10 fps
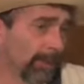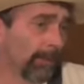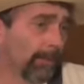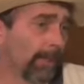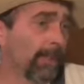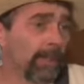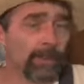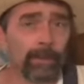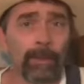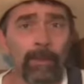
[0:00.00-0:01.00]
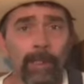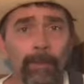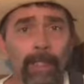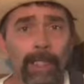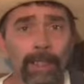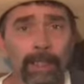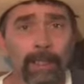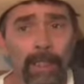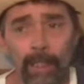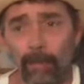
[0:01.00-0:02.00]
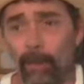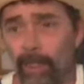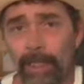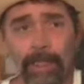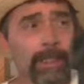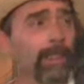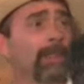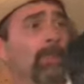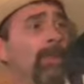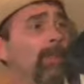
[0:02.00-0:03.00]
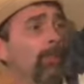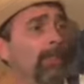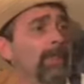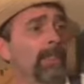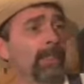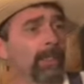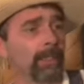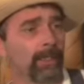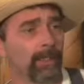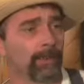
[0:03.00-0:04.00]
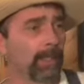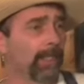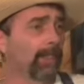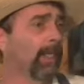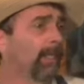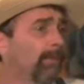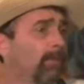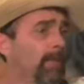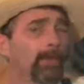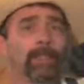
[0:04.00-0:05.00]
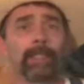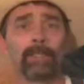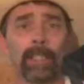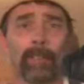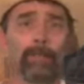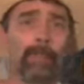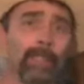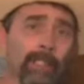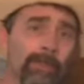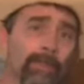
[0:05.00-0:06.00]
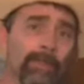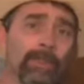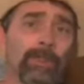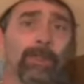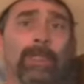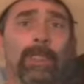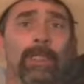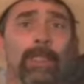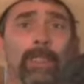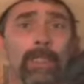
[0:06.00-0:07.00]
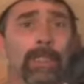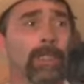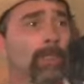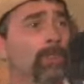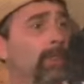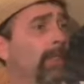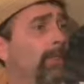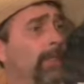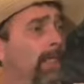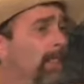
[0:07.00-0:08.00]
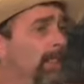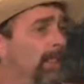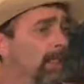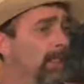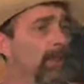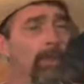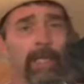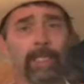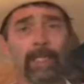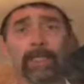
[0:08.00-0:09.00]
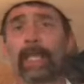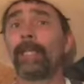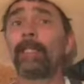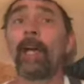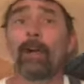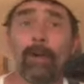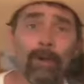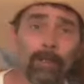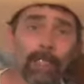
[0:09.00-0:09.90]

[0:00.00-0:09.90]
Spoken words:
of the burdens we bring is, boy, it's a real burden in my life when these unbelievers treat me in a way that they know.